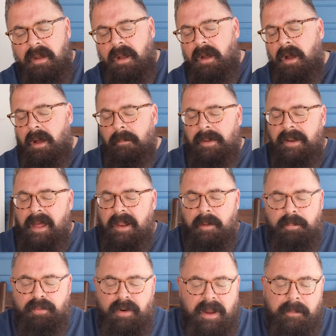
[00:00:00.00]
and not a
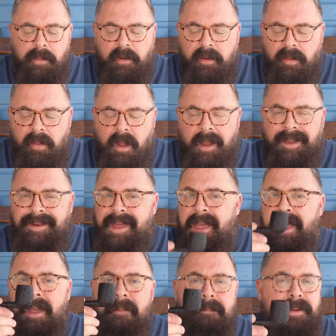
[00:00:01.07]
primary line,
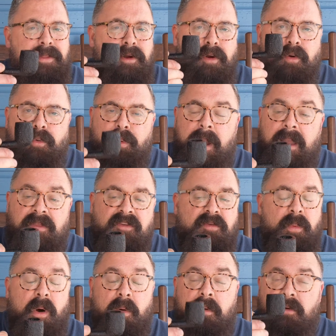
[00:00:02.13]
but they're great
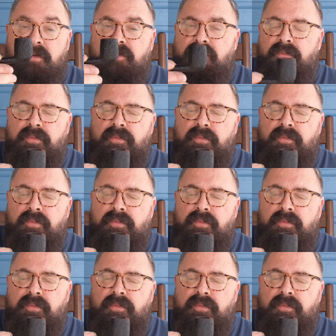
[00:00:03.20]
smokers.